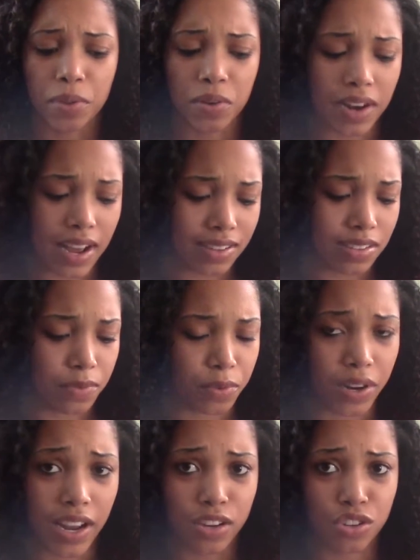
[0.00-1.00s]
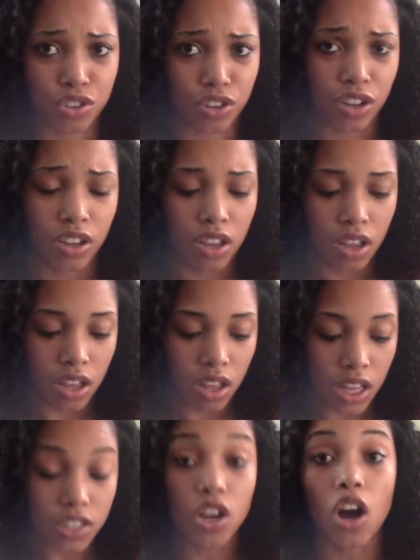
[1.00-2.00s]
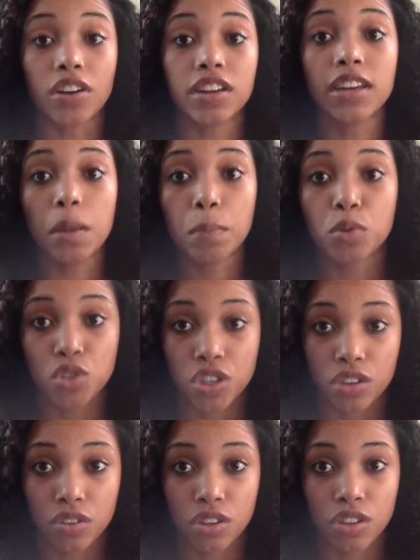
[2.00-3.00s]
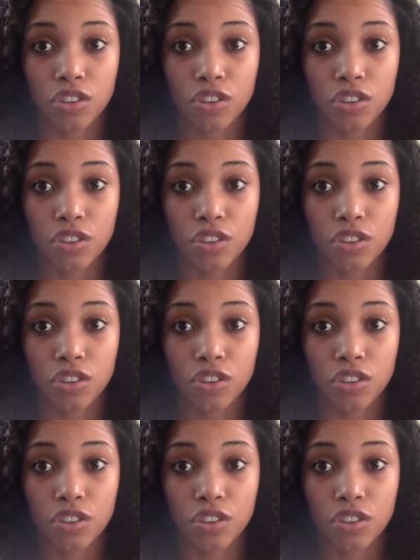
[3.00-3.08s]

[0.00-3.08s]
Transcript: You can ask them for an extra, it's called a nipple shield.